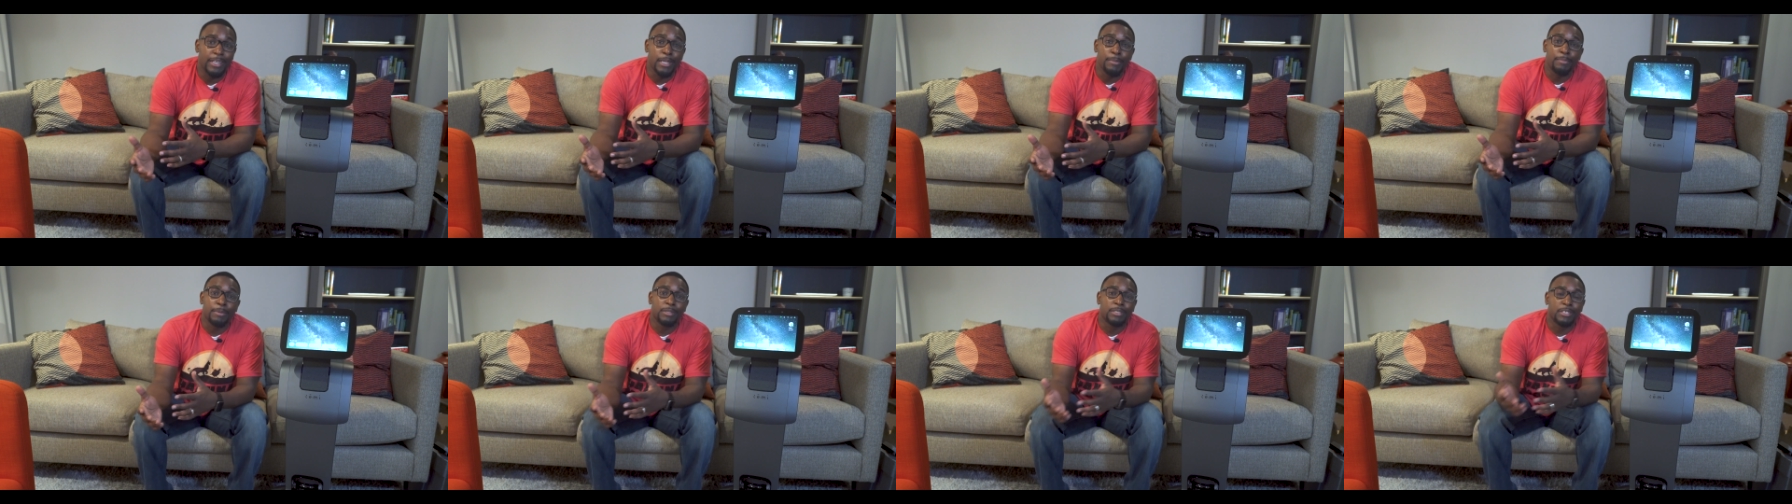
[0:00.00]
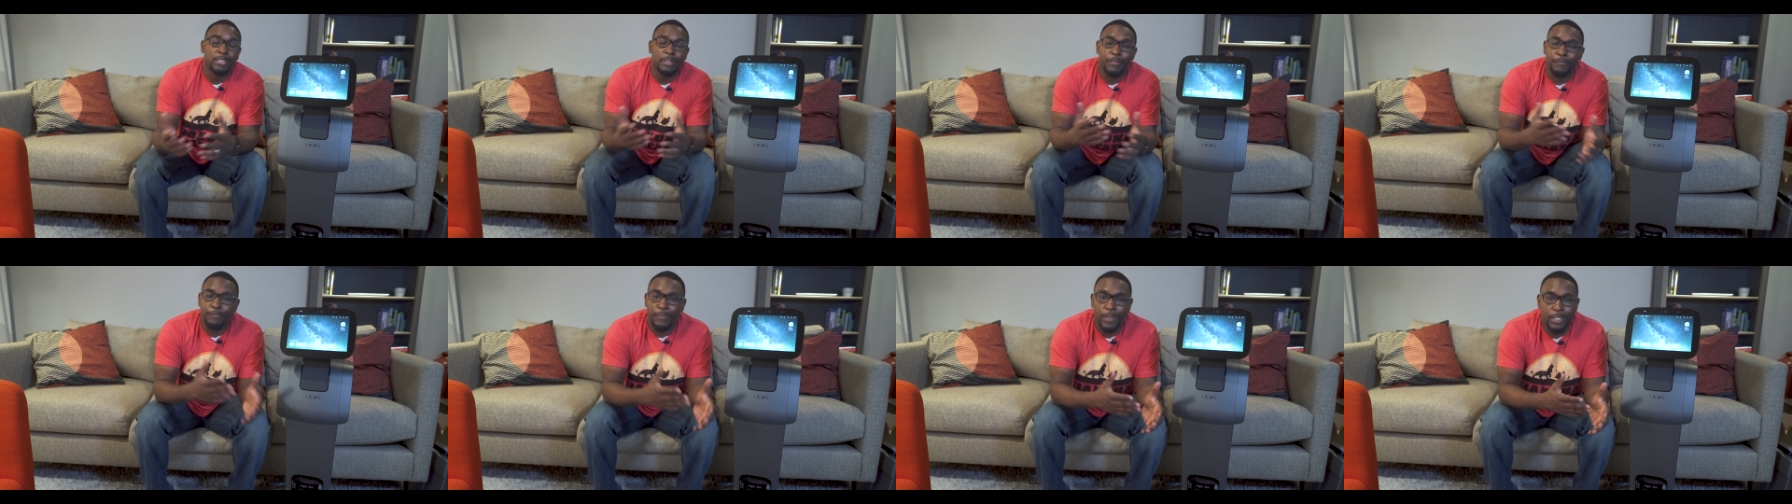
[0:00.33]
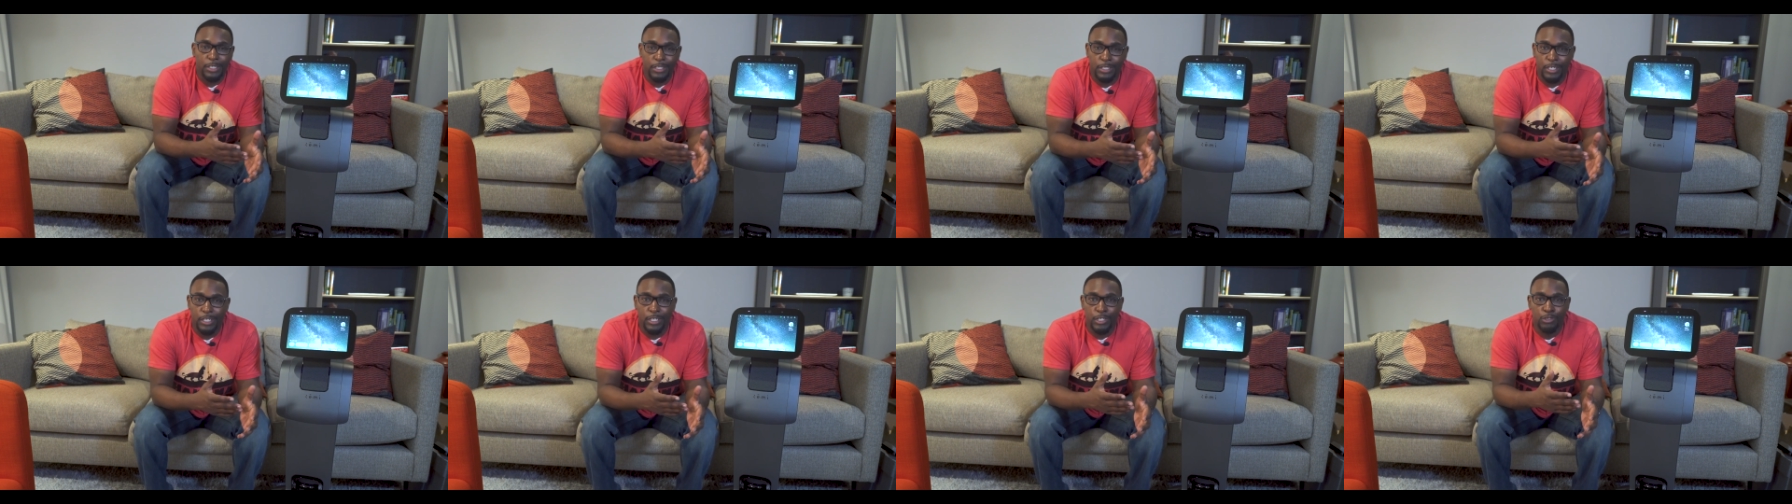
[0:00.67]
deep into the
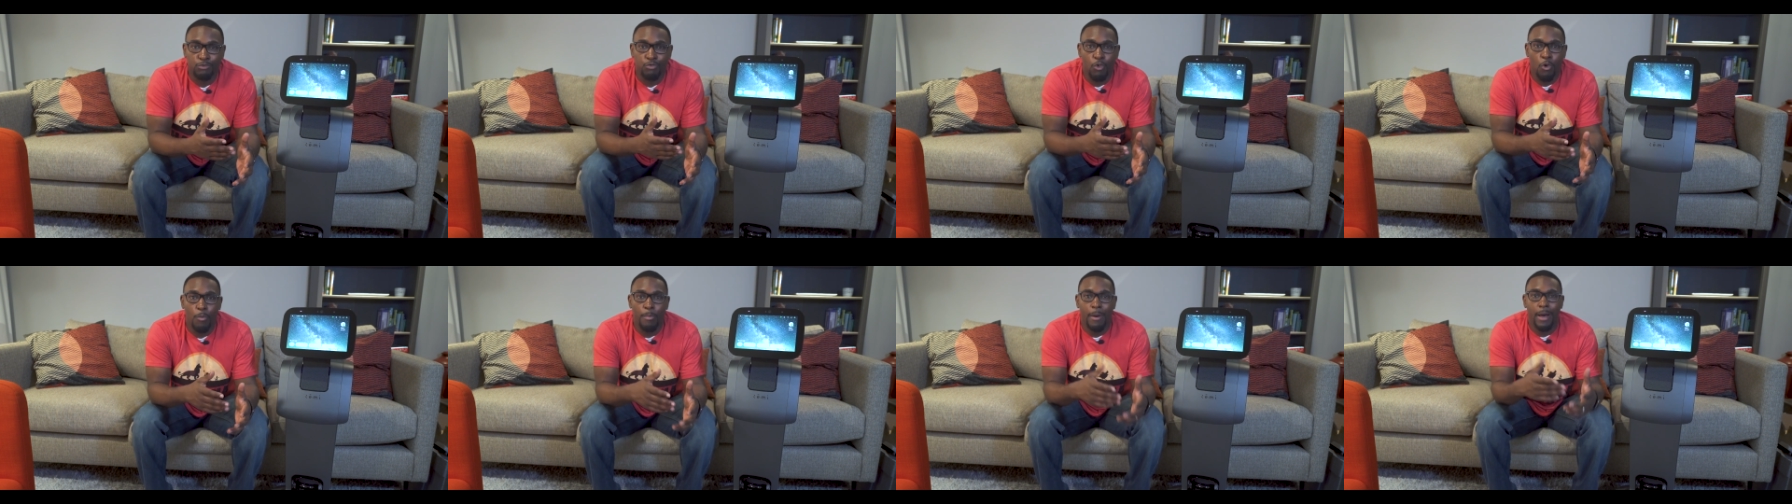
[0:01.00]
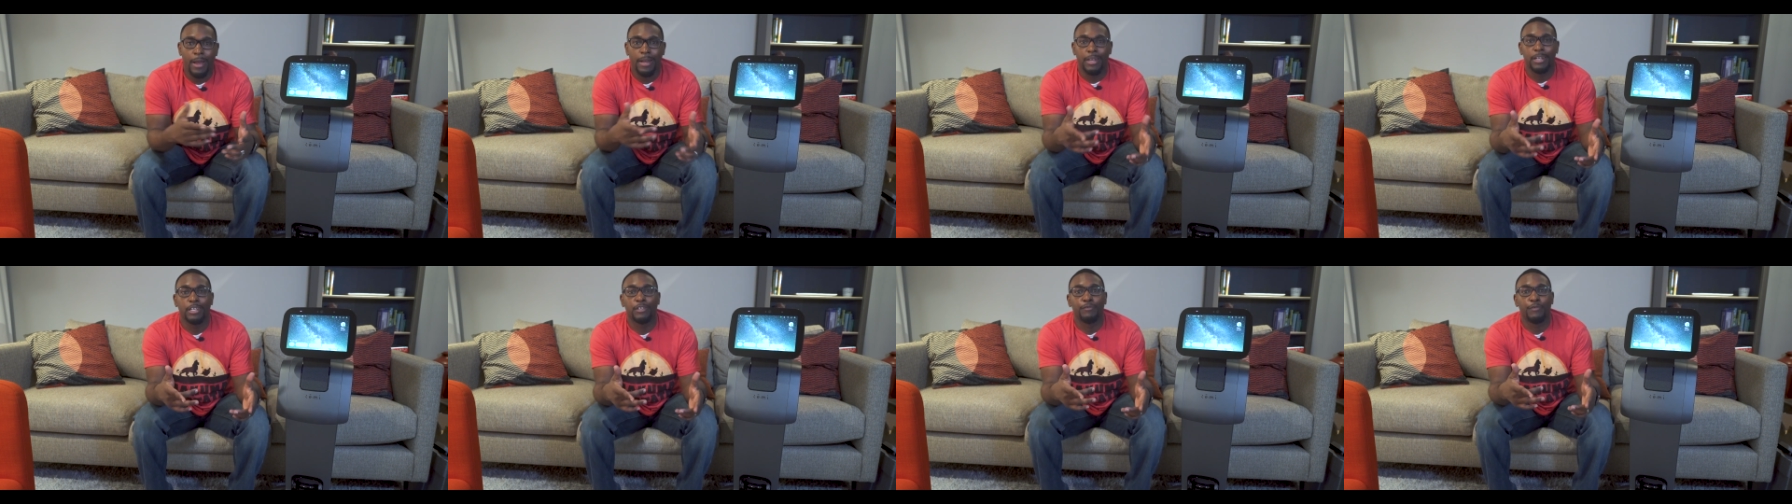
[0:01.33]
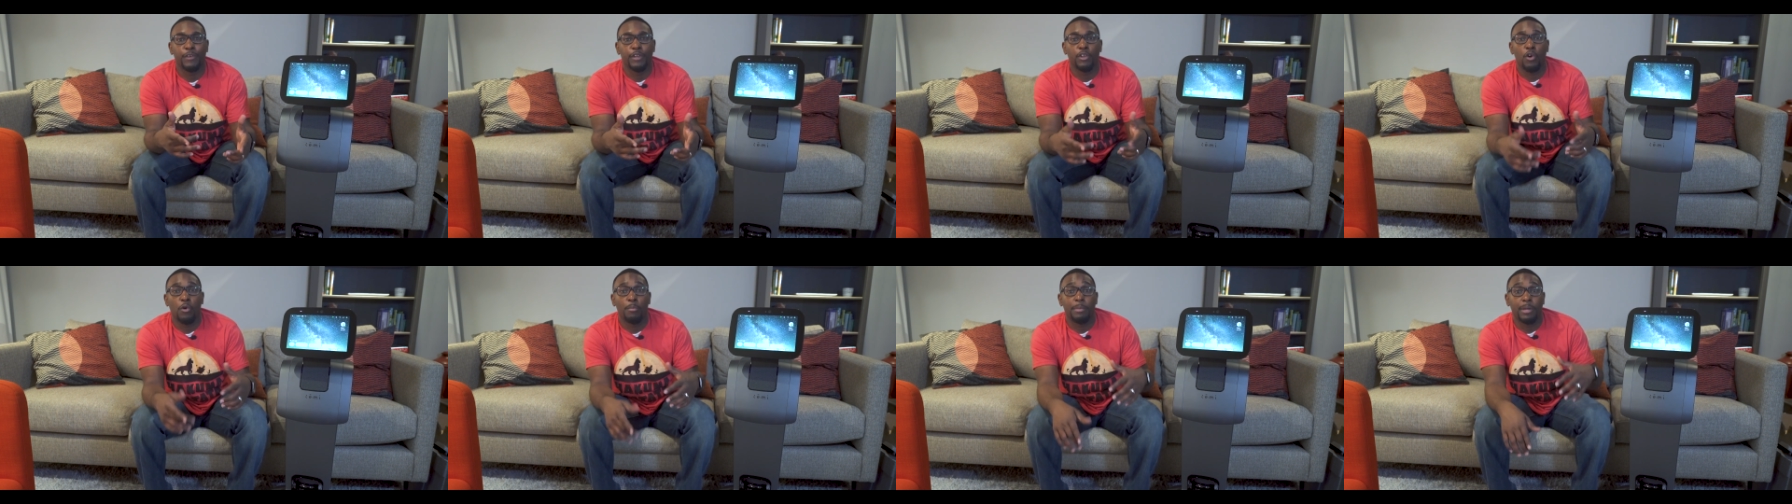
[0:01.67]
features of this robot in this
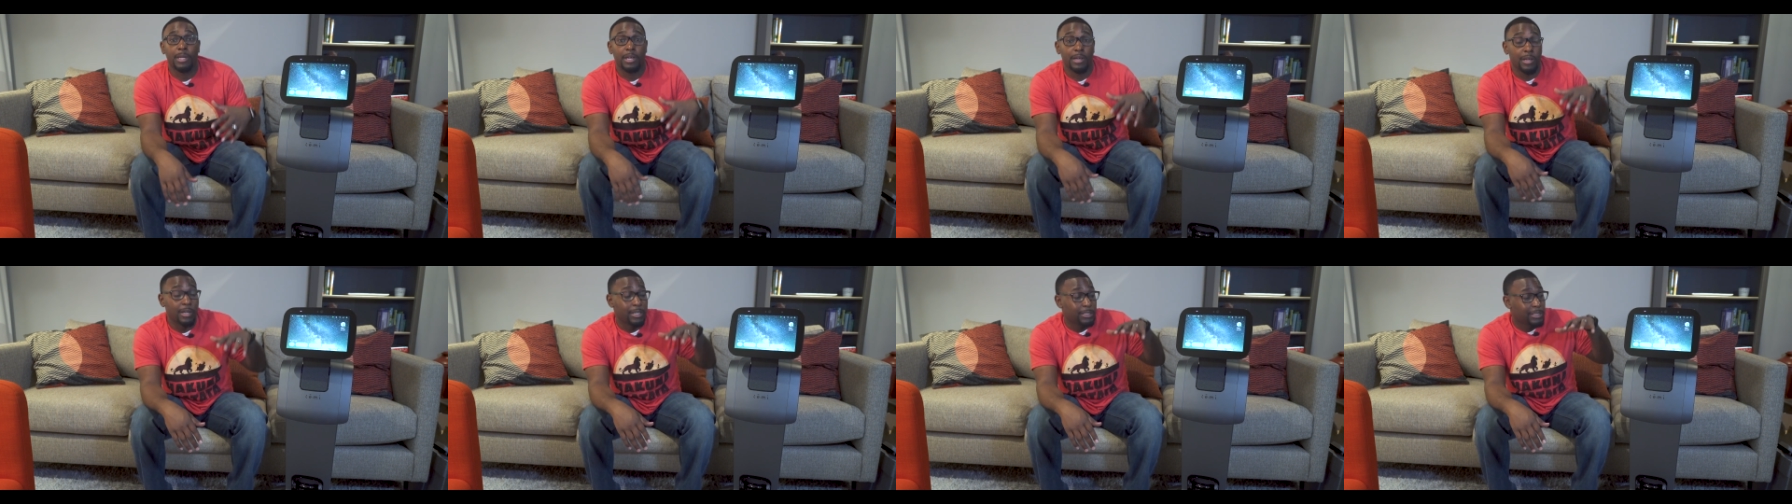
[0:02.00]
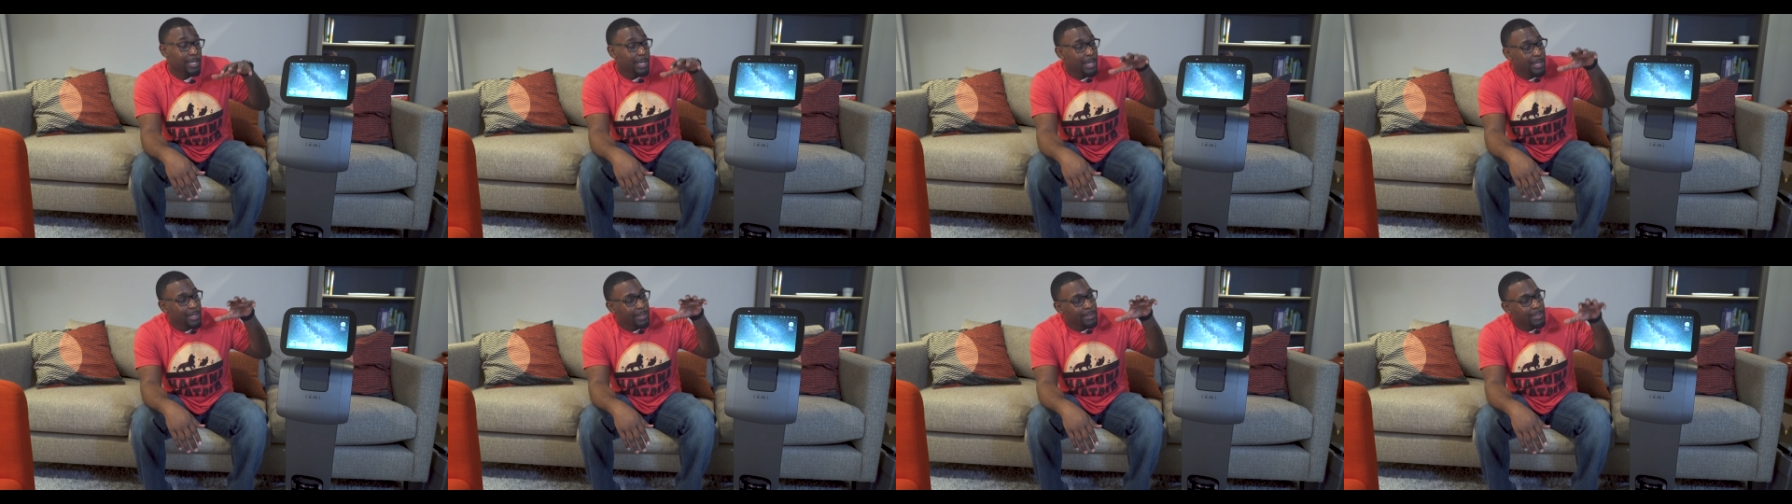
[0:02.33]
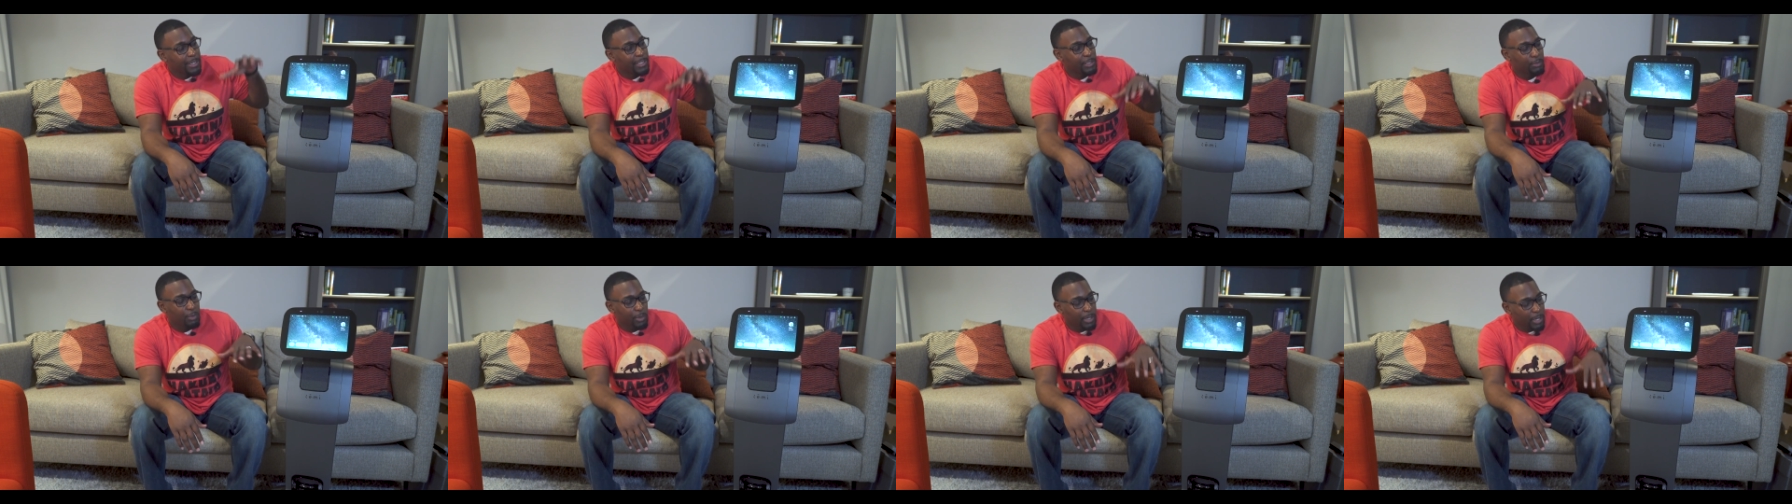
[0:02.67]
video, because
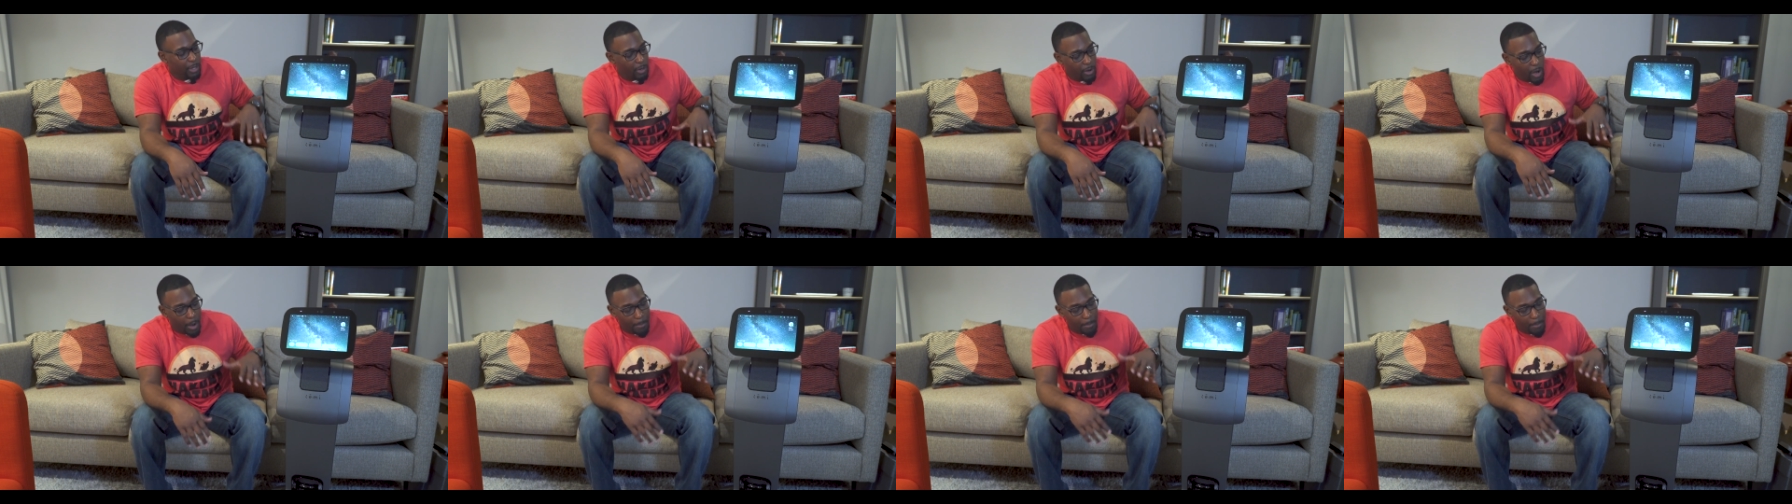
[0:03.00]
this one here,